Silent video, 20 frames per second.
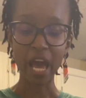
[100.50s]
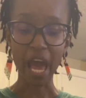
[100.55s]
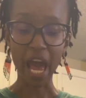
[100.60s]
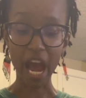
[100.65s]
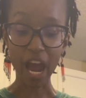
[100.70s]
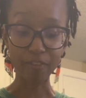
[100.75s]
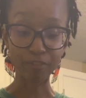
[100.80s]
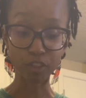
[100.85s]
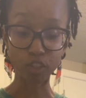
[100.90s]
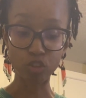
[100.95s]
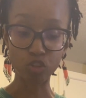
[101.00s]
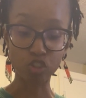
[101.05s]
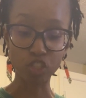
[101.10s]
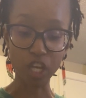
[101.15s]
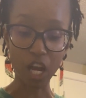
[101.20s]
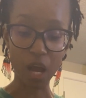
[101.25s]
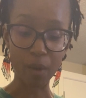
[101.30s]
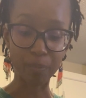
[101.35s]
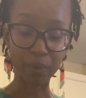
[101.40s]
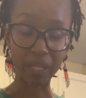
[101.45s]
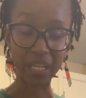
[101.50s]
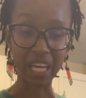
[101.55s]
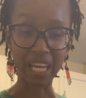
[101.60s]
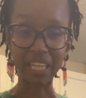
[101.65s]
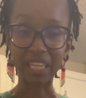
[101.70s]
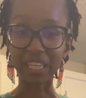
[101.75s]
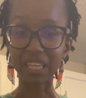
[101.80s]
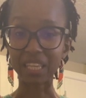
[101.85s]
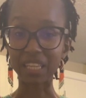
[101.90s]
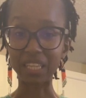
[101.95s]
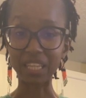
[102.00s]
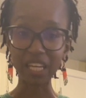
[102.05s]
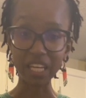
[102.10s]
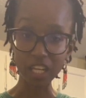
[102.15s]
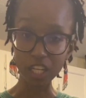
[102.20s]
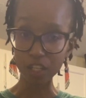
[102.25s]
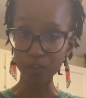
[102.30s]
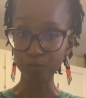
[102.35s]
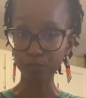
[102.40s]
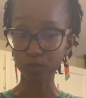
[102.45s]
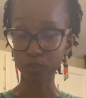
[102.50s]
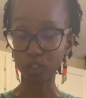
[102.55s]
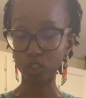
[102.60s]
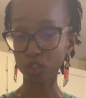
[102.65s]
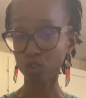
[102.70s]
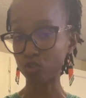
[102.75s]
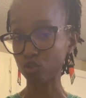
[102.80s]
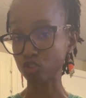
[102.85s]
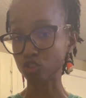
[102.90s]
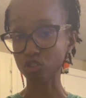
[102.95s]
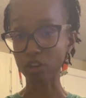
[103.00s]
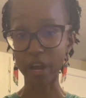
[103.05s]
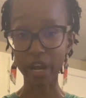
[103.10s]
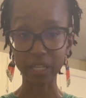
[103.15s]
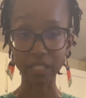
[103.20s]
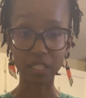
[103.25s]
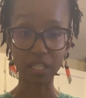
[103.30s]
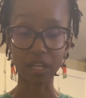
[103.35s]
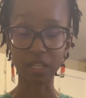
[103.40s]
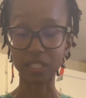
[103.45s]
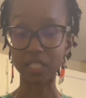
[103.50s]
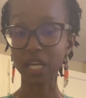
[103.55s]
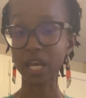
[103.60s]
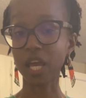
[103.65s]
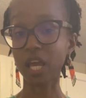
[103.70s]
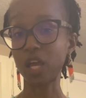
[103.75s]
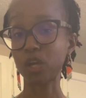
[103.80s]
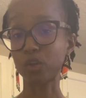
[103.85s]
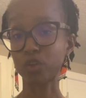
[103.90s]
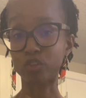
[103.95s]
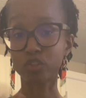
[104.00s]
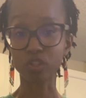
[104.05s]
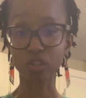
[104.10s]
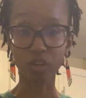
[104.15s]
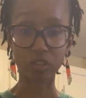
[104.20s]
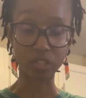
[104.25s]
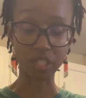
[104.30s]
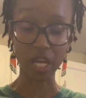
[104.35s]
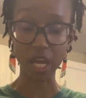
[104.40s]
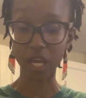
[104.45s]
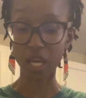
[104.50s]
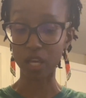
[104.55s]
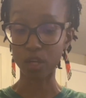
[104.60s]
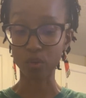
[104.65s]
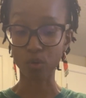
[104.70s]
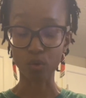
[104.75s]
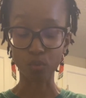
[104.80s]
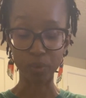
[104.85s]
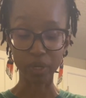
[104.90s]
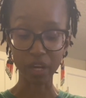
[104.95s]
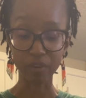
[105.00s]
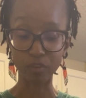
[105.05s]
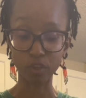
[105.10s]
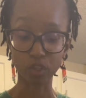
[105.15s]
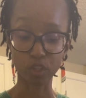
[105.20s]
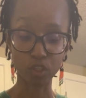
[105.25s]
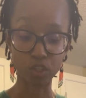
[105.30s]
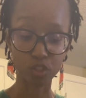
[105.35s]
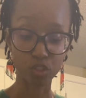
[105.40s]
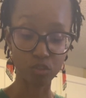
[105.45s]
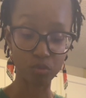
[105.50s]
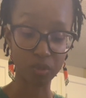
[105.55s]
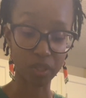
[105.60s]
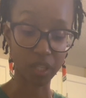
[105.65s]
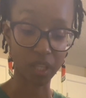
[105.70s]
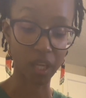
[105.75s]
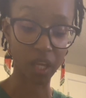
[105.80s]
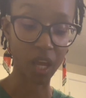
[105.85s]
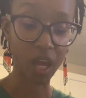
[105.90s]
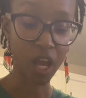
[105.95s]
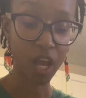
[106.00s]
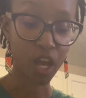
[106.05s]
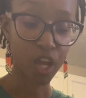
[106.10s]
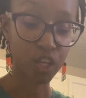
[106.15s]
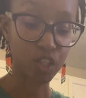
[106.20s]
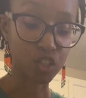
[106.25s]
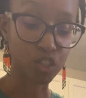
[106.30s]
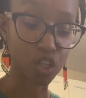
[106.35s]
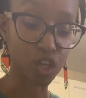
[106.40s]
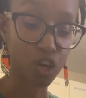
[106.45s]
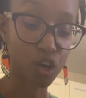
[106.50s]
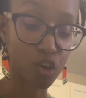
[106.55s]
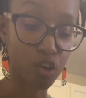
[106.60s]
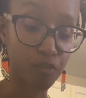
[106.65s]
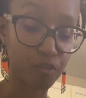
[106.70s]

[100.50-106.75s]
after you chop it, and then you dry saute it or whatever you're going to do with it. So if